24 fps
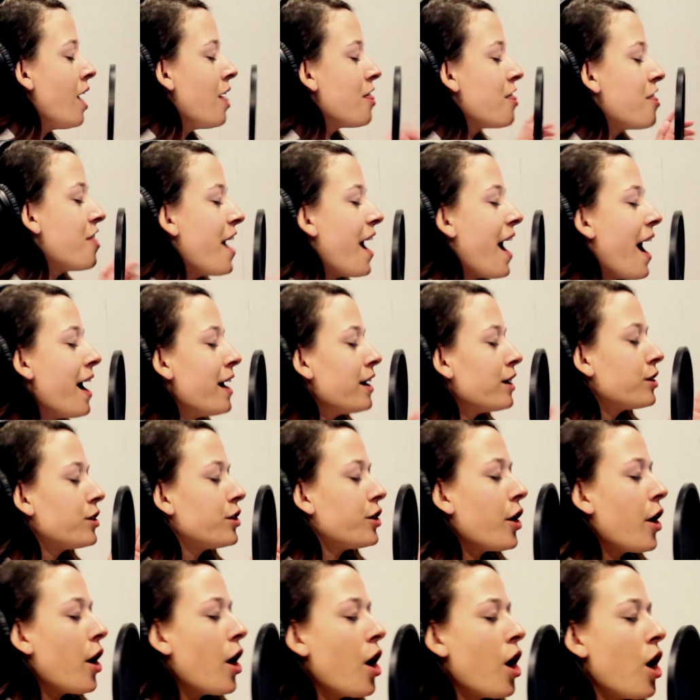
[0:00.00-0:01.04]
That
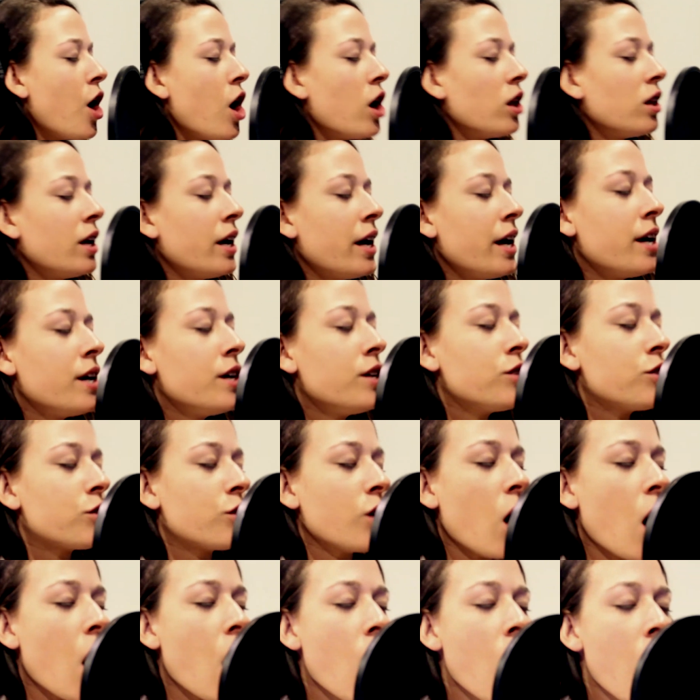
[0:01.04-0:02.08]
girl is
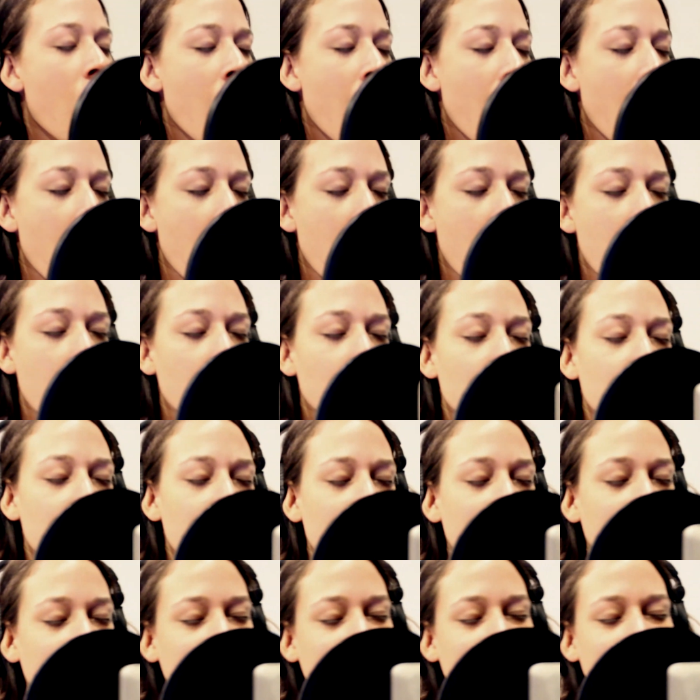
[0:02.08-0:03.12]
all I'm
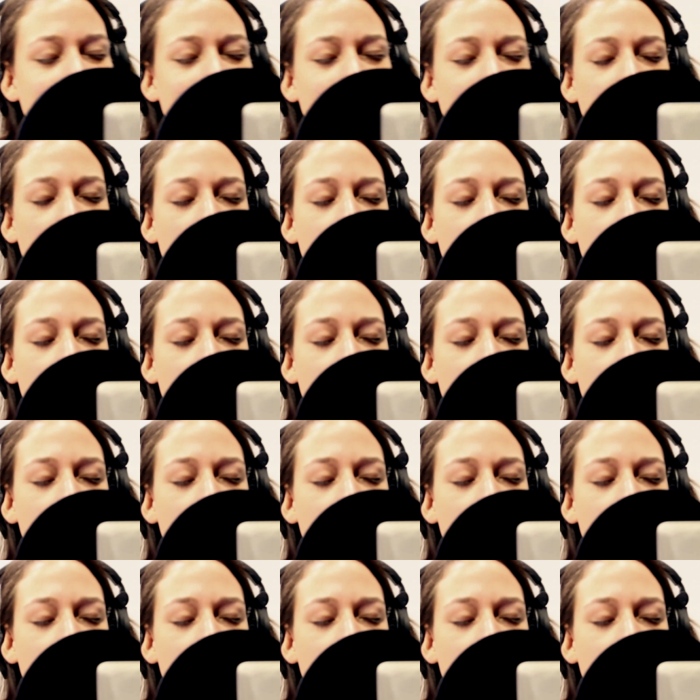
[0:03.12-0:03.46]
thinking